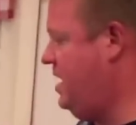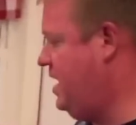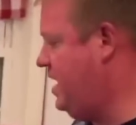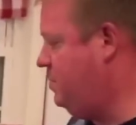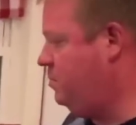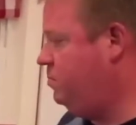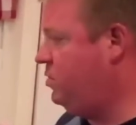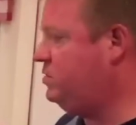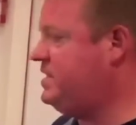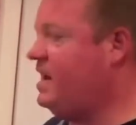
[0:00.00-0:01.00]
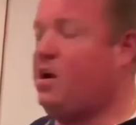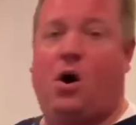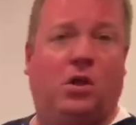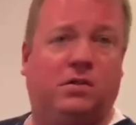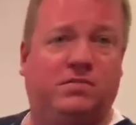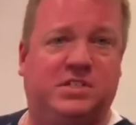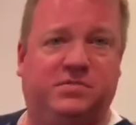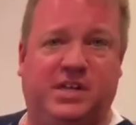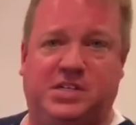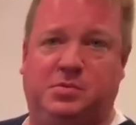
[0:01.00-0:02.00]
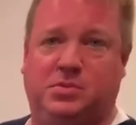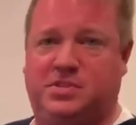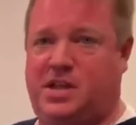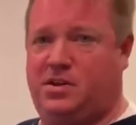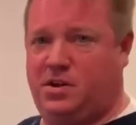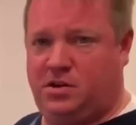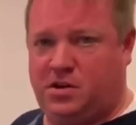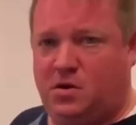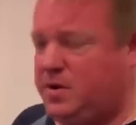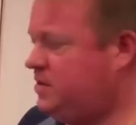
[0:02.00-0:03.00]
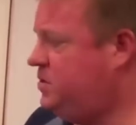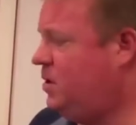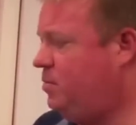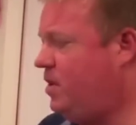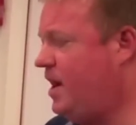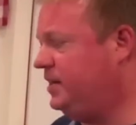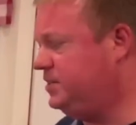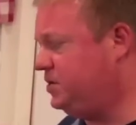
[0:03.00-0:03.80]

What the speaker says: and broke down all of these vegetables that are going to go into our brine.